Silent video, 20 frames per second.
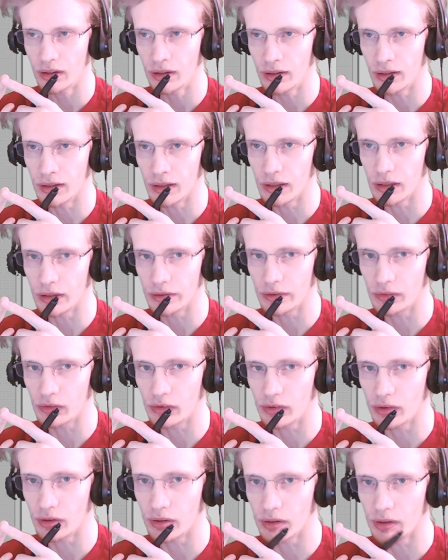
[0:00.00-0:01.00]

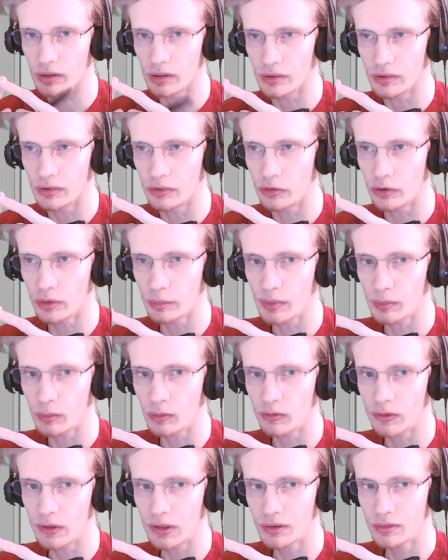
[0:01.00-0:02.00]
The Derpy
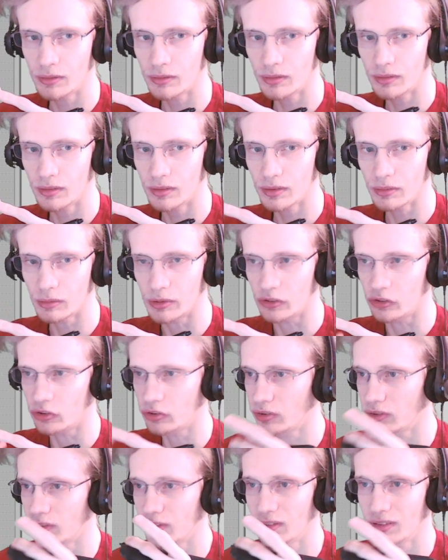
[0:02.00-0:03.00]
movie,
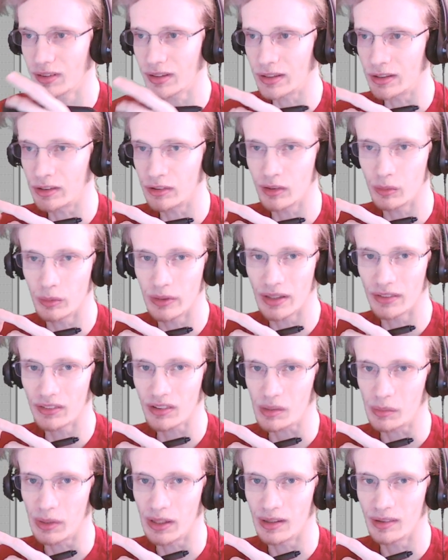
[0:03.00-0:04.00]
which I don't know when that's
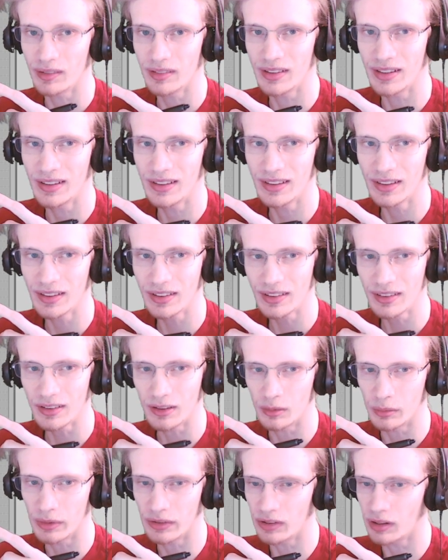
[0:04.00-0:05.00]
coming out.
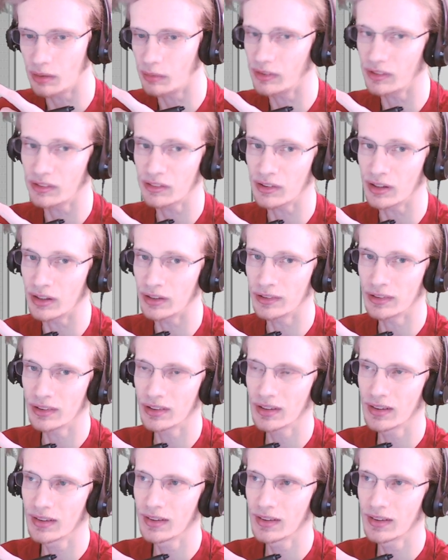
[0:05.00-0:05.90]
It'll be done when it's done.